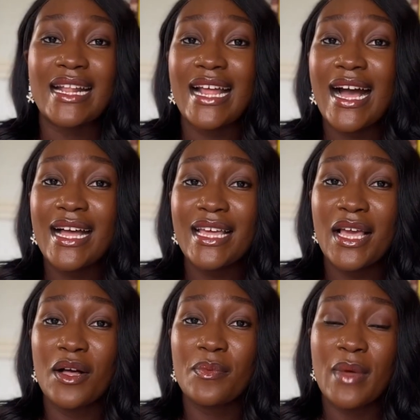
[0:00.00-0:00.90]
and I
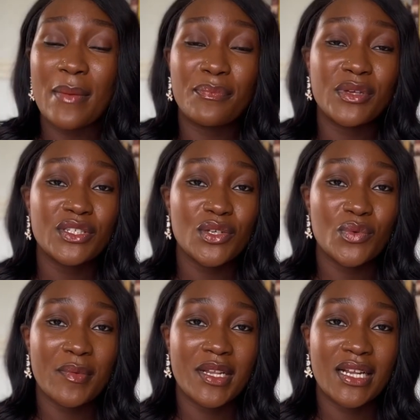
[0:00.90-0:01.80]
help ambitious
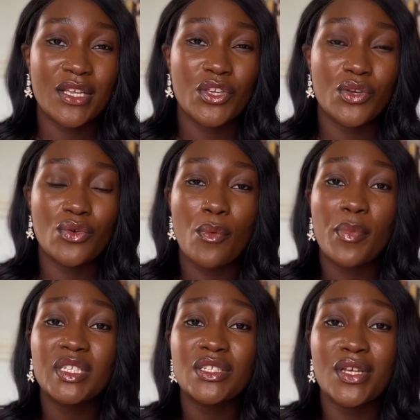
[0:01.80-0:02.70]
women like you
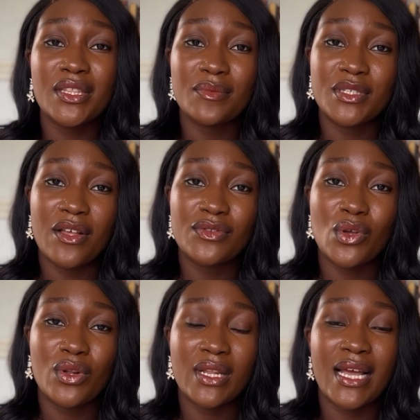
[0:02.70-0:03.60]
position themselves
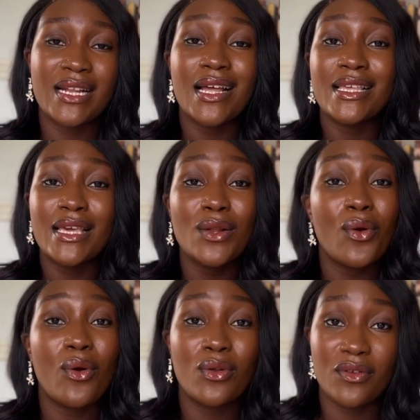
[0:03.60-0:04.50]
online and get
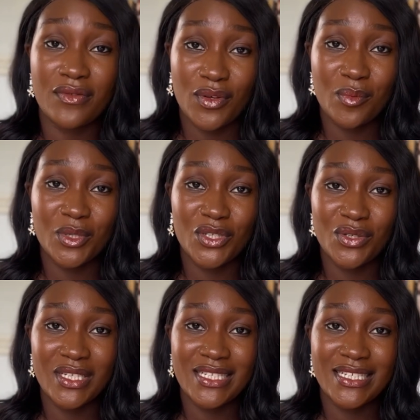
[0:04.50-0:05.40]
all of the
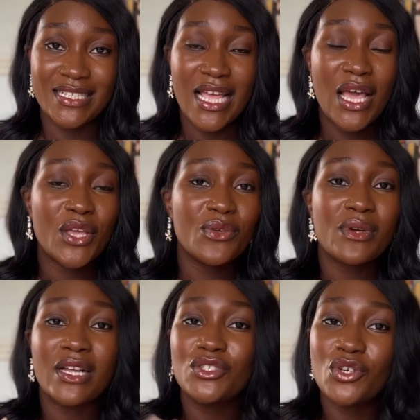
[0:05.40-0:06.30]
opportunities. You
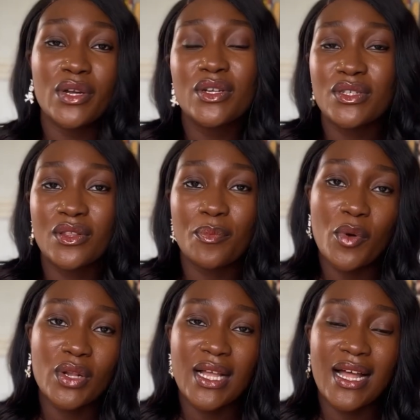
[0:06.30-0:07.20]
can join us on the
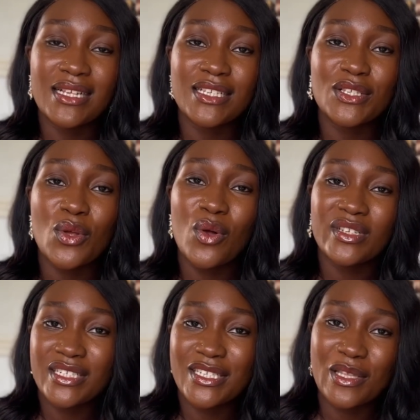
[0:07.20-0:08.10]
podcast. It's called
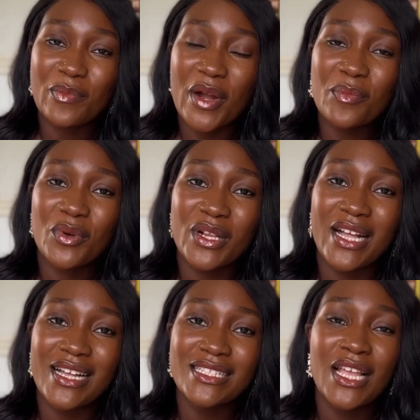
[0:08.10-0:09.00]
She's the Brand
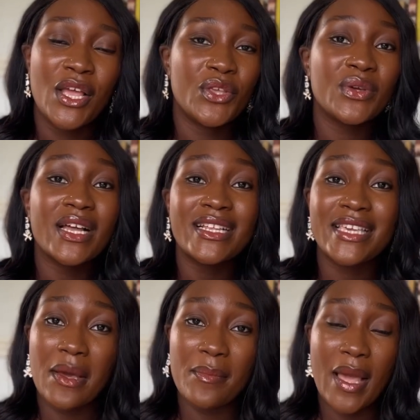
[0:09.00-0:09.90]
Podcast. You can
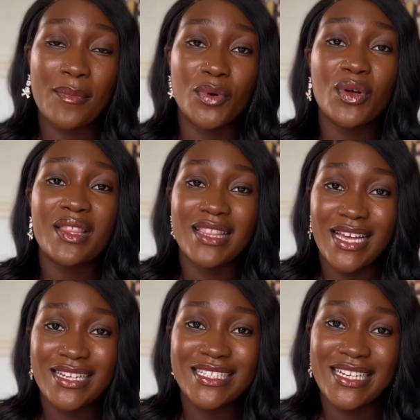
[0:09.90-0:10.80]
get my book,
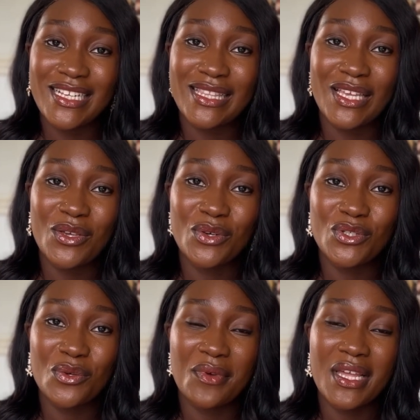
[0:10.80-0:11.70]
That Internet Thing You're
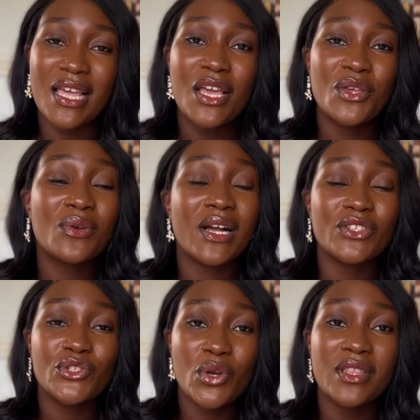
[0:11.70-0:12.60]
Doing. You can
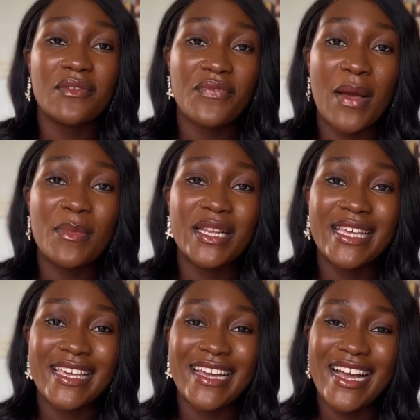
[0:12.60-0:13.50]
join the family
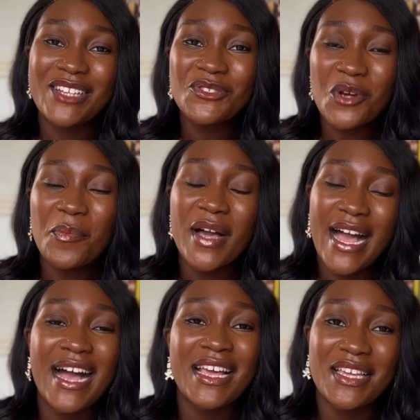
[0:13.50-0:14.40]
here and drop a
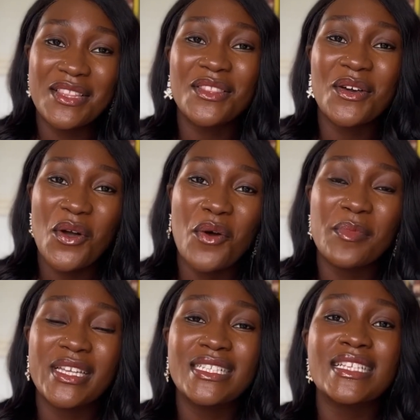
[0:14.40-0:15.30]
hi in the
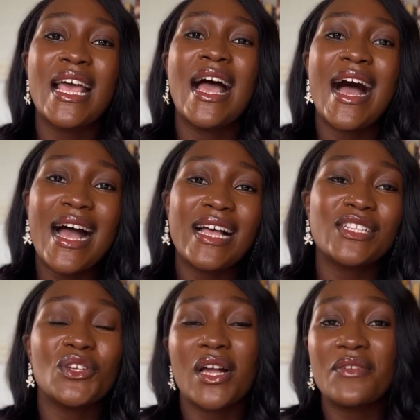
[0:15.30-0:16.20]
comments. And
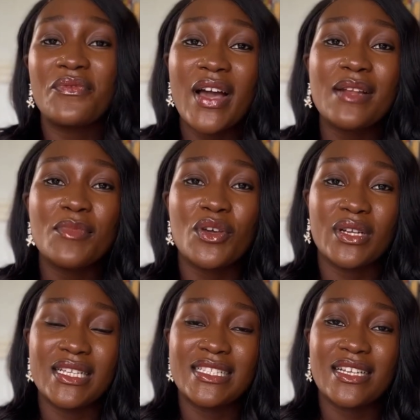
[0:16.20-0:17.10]
you can find me on
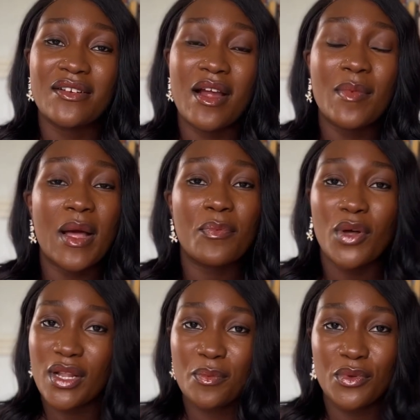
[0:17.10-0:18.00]
Instagram at
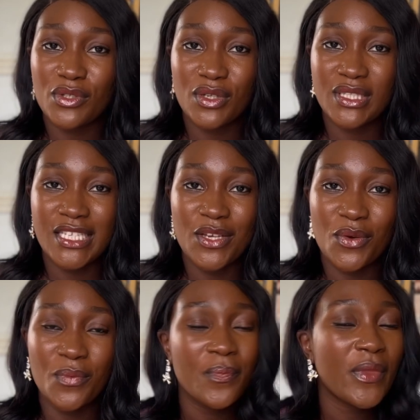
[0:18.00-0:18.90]

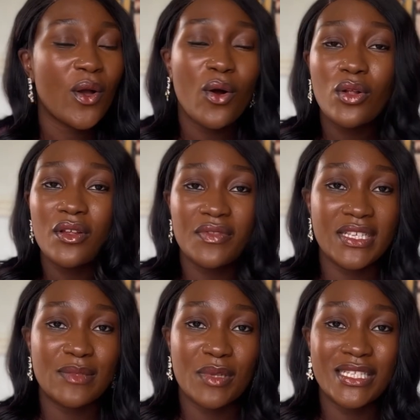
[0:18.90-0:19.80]
paulapool.co. All of
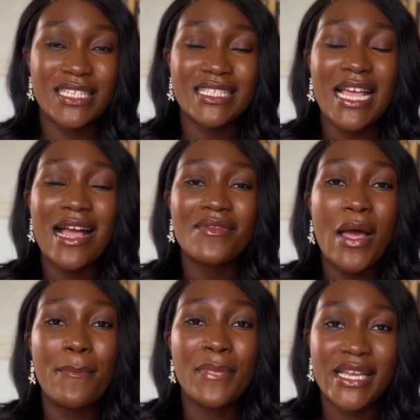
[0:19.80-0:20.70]
these places have
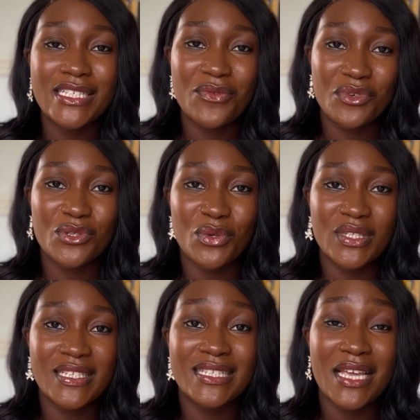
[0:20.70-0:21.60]
amazing
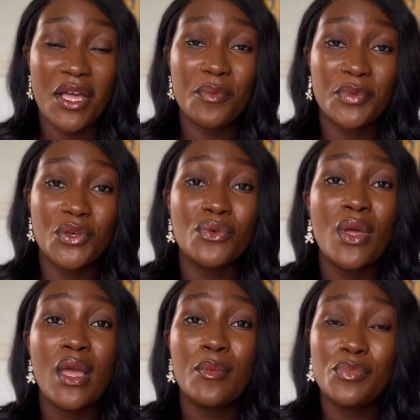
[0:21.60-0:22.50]
resources to help you
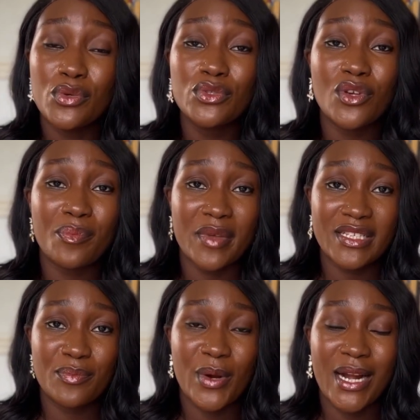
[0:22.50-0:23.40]
build your
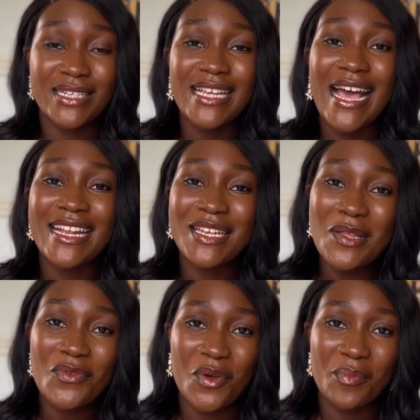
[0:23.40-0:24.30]
best brand and
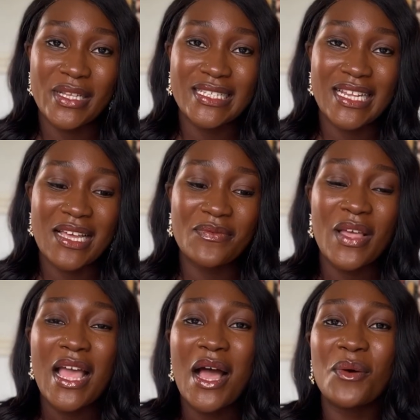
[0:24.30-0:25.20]
live your best life.
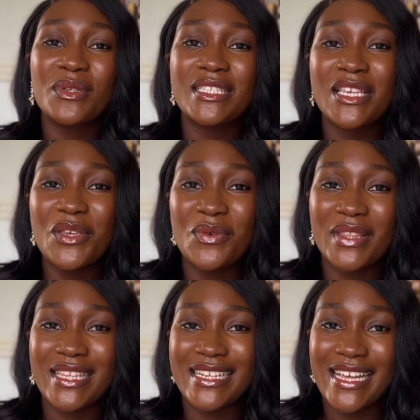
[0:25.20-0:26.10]
I will see you
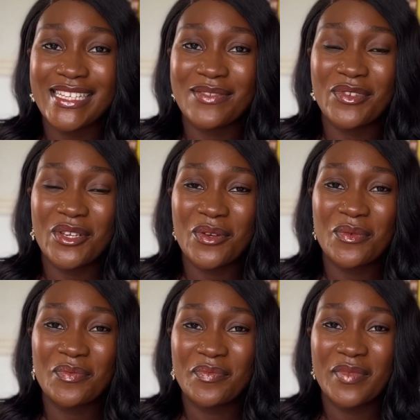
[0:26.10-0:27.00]
in the next video.
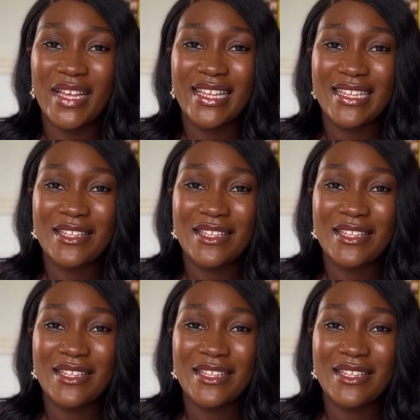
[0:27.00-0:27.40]
Bye.